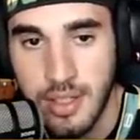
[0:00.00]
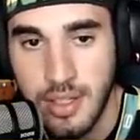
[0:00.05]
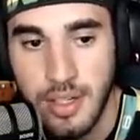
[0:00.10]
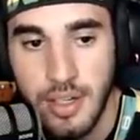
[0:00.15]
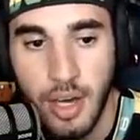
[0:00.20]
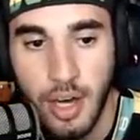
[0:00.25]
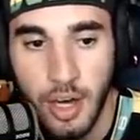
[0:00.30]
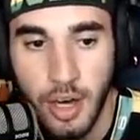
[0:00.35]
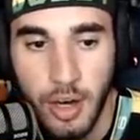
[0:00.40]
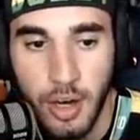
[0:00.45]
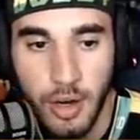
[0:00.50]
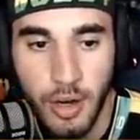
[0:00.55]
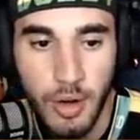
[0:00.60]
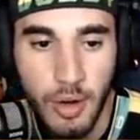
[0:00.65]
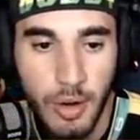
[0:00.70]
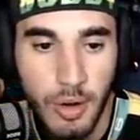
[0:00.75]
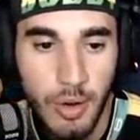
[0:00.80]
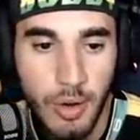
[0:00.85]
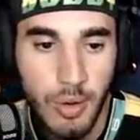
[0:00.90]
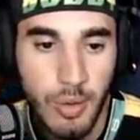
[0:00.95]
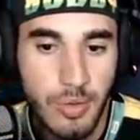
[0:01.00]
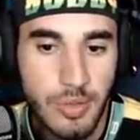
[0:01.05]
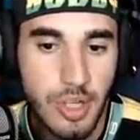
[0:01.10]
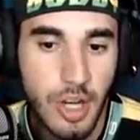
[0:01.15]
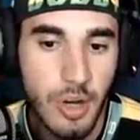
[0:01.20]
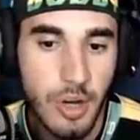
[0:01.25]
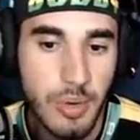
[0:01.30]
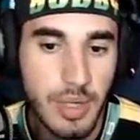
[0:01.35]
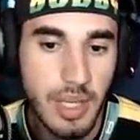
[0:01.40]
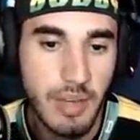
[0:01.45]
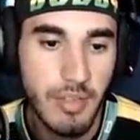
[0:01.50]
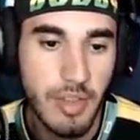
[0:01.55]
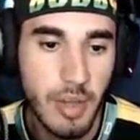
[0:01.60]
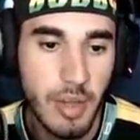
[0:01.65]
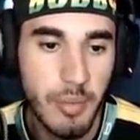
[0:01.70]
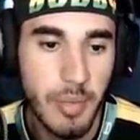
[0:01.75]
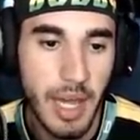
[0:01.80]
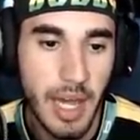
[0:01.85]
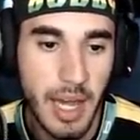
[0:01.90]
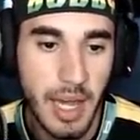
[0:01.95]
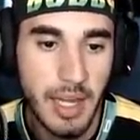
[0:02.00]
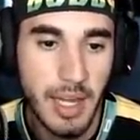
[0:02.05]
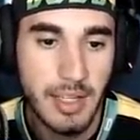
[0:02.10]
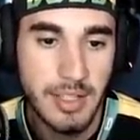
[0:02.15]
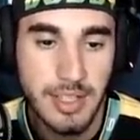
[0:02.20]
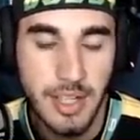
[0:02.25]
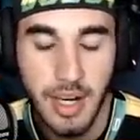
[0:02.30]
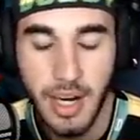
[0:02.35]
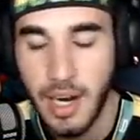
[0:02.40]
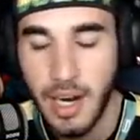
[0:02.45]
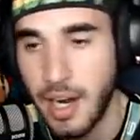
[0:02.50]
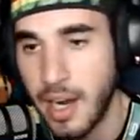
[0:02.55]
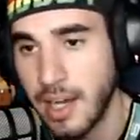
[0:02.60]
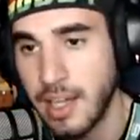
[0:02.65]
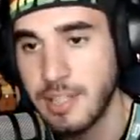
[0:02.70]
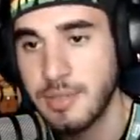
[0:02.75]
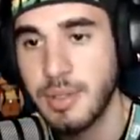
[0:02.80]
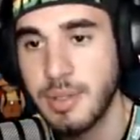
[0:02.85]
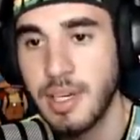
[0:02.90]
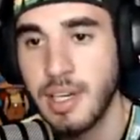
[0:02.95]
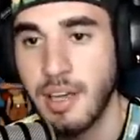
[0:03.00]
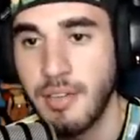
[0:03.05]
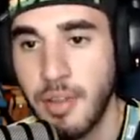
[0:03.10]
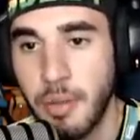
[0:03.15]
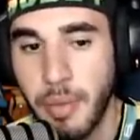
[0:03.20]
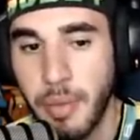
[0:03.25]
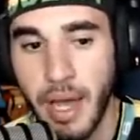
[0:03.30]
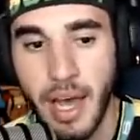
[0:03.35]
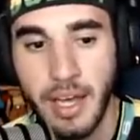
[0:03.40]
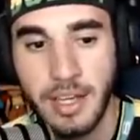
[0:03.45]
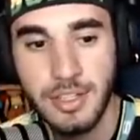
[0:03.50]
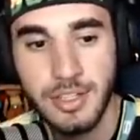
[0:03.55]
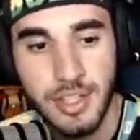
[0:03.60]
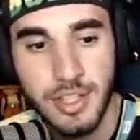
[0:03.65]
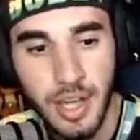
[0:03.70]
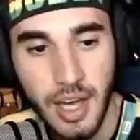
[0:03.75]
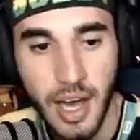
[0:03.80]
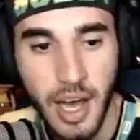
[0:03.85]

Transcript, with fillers: No, don't give them Ash. All right, I guess we're going to give them Ash.